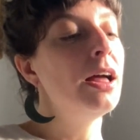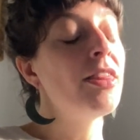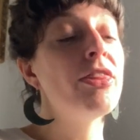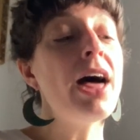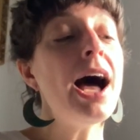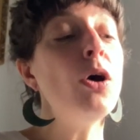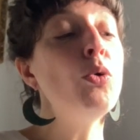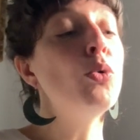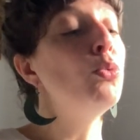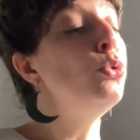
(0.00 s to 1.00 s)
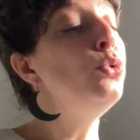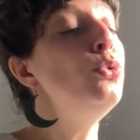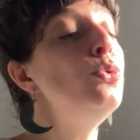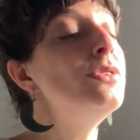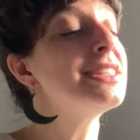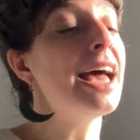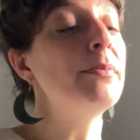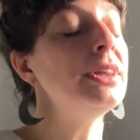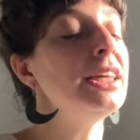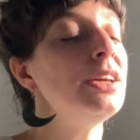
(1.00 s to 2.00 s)
Thou woos
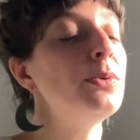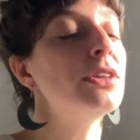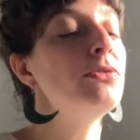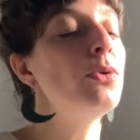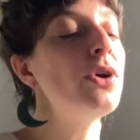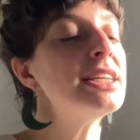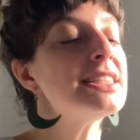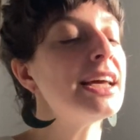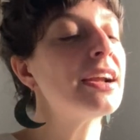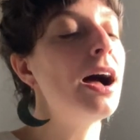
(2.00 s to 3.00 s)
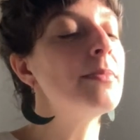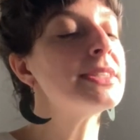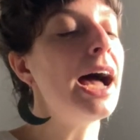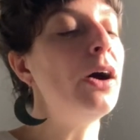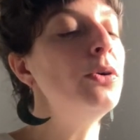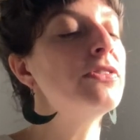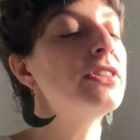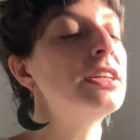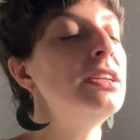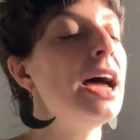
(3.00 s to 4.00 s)
Emily with a voice that comes out of
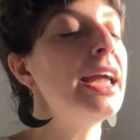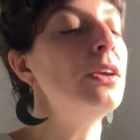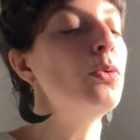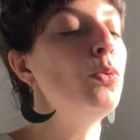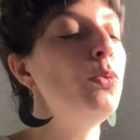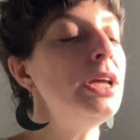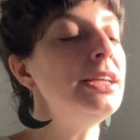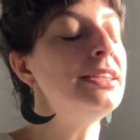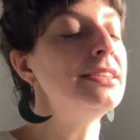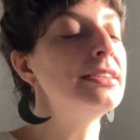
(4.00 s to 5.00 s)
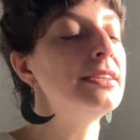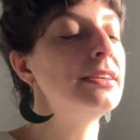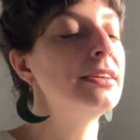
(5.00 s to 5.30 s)
the night wind.